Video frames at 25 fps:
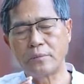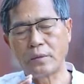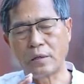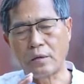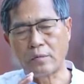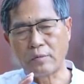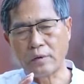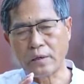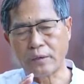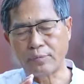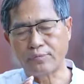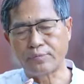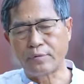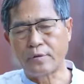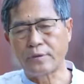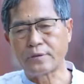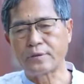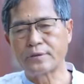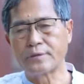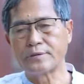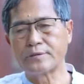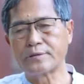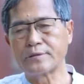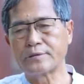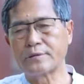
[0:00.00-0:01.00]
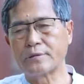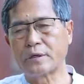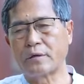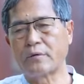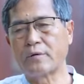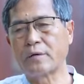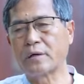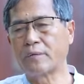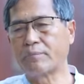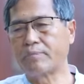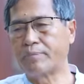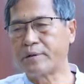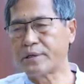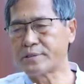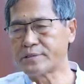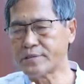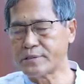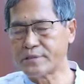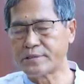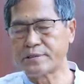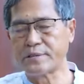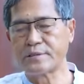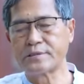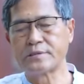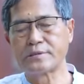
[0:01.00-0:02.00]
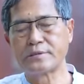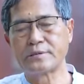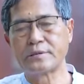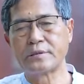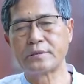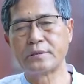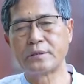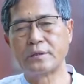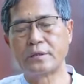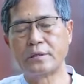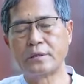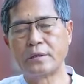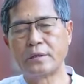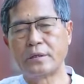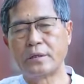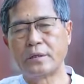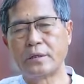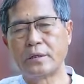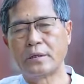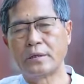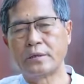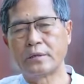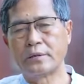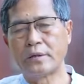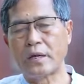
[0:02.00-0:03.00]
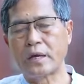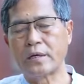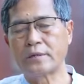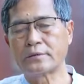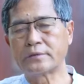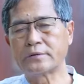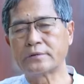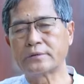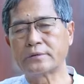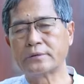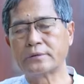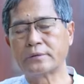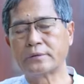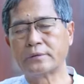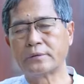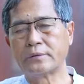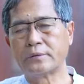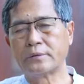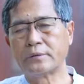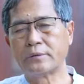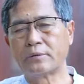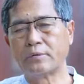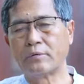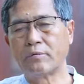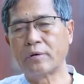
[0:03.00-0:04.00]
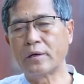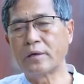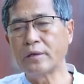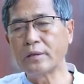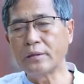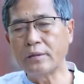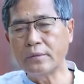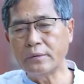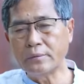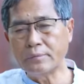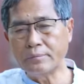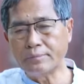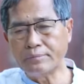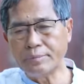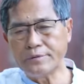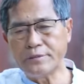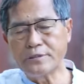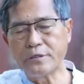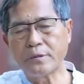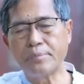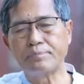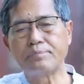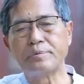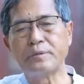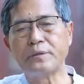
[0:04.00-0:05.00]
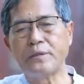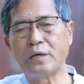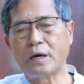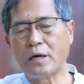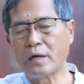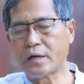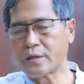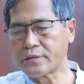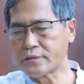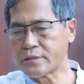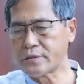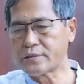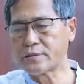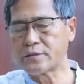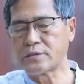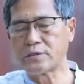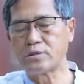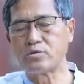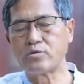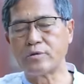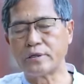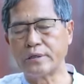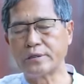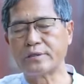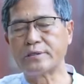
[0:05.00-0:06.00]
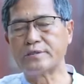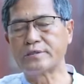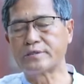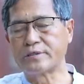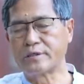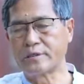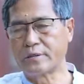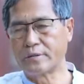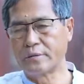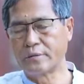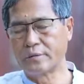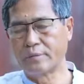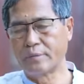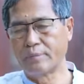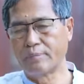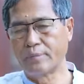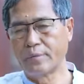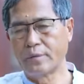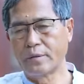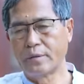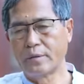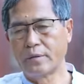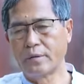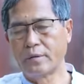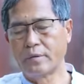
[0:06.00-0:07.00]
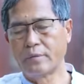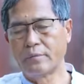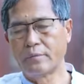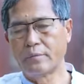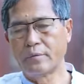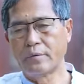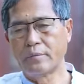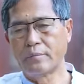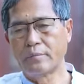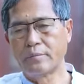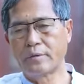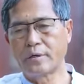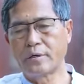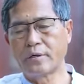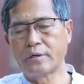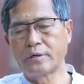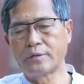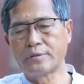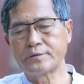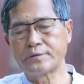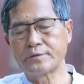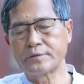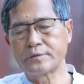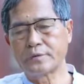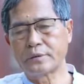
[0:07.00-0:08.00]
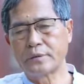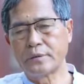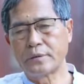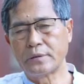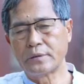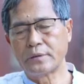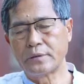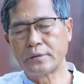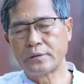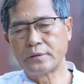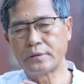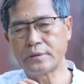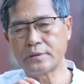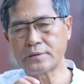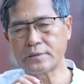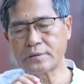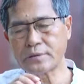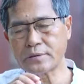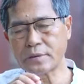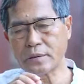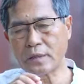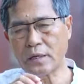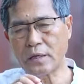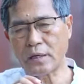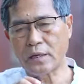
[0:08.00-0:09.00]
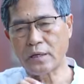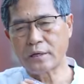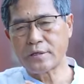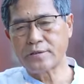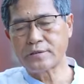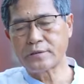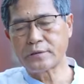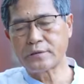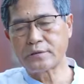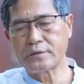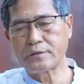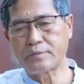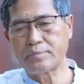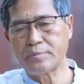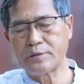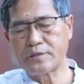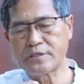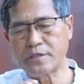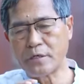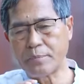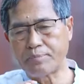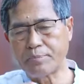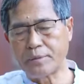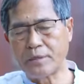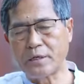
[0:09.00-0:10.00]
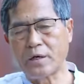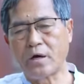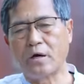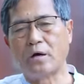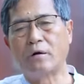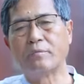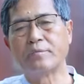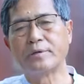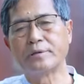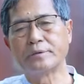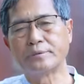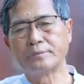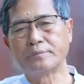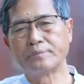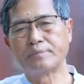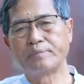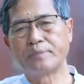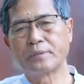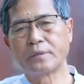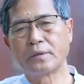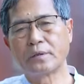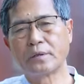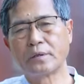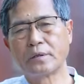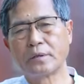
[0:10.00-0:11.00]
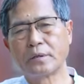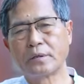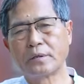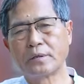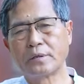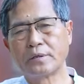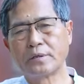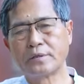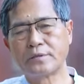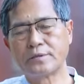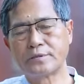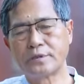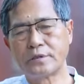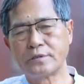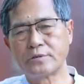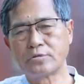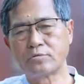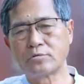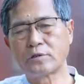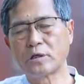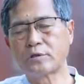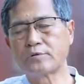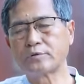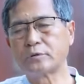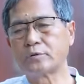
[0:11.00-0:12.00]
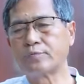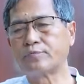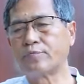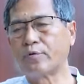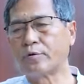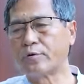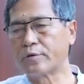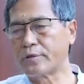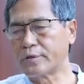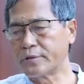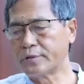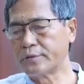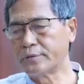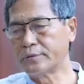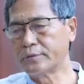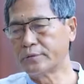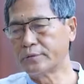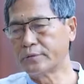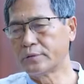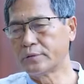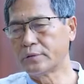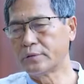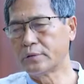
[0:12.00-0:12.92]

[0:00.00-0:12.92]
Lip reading: our emphasis is that why BJP RSS is doing this thing? Because this BJP government, since 2014,